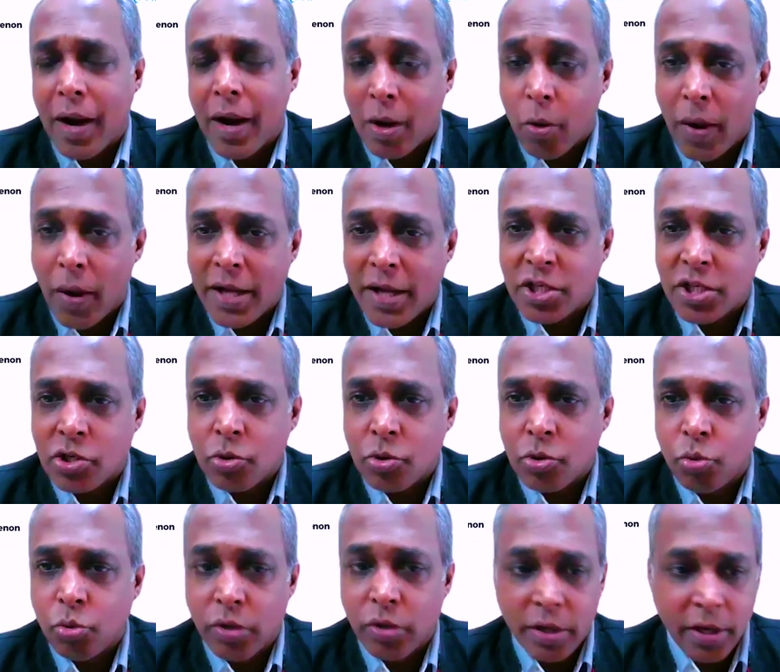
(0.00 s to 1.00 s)
advice
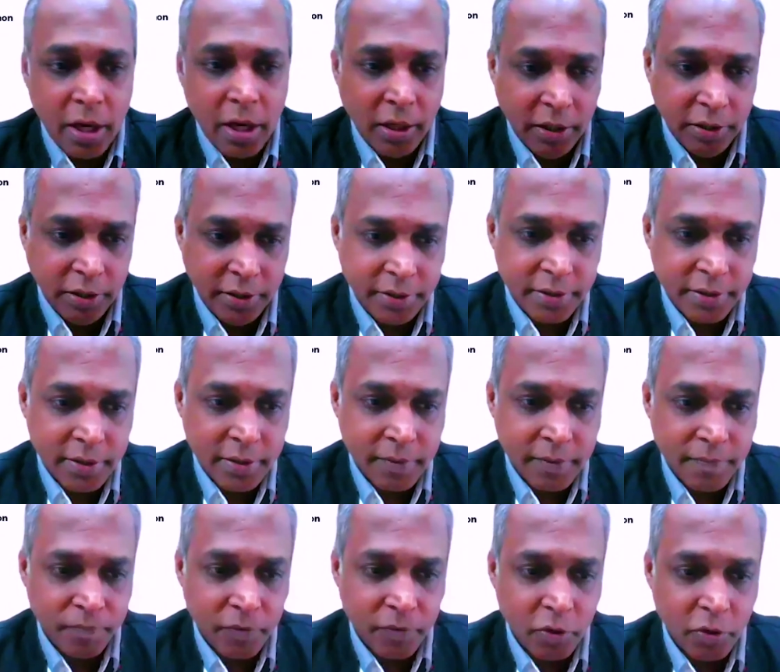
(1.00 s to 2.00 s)
to the younger,
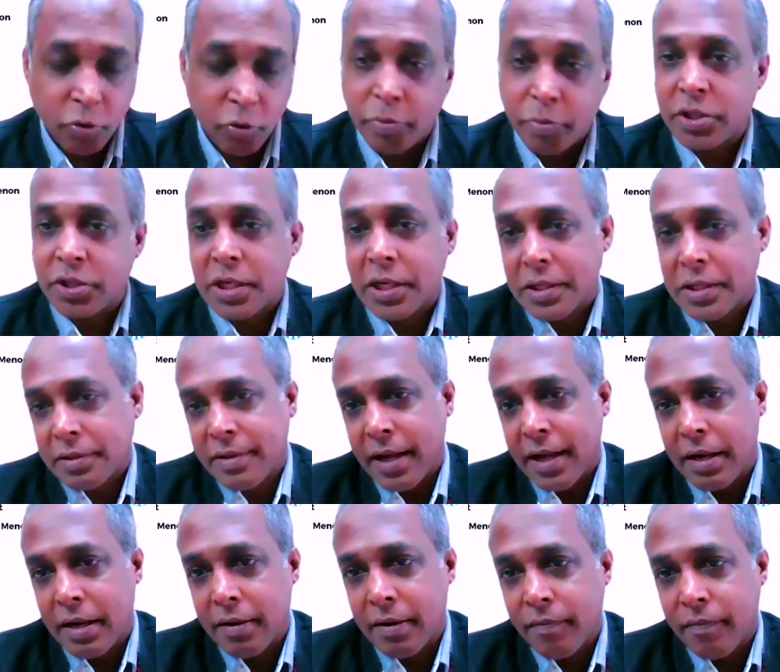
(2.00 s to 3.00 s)
Prashant,
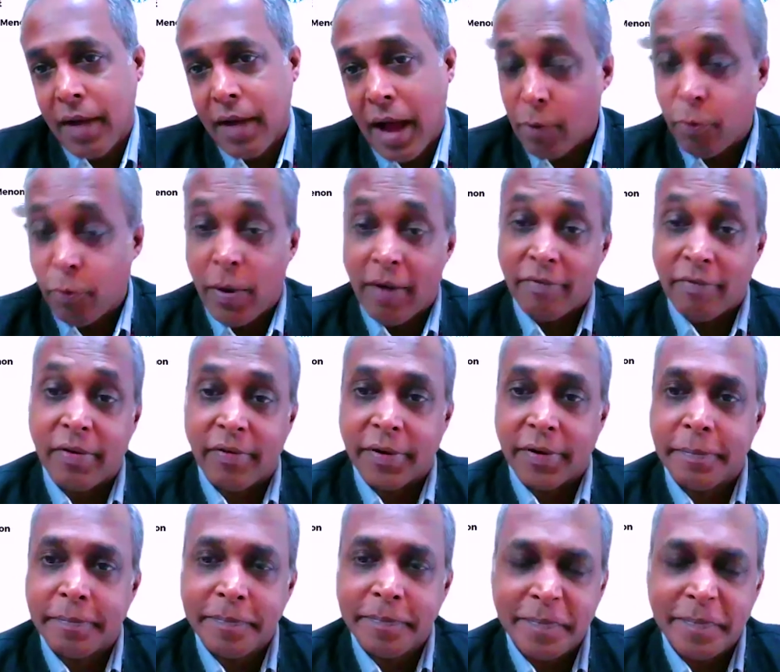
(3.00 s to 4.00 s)
that I would have
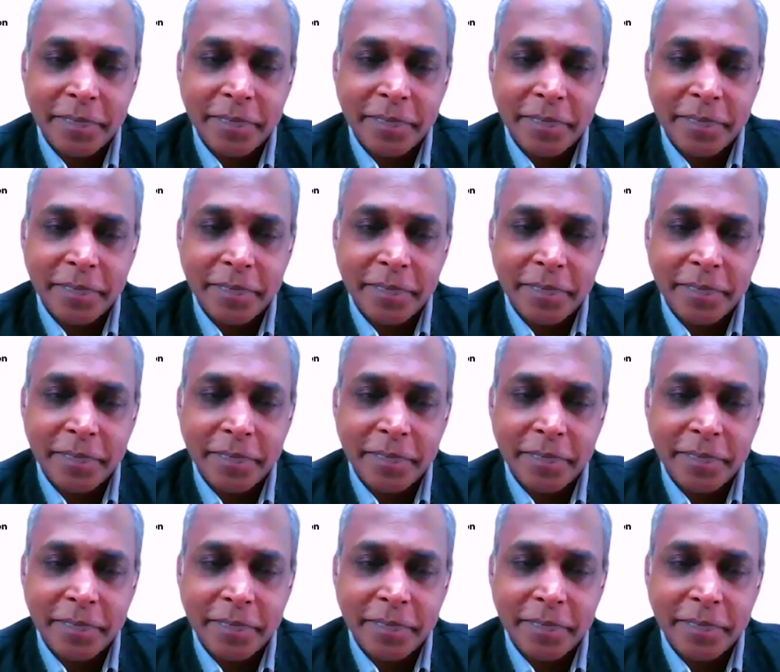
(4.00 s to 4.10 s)
given.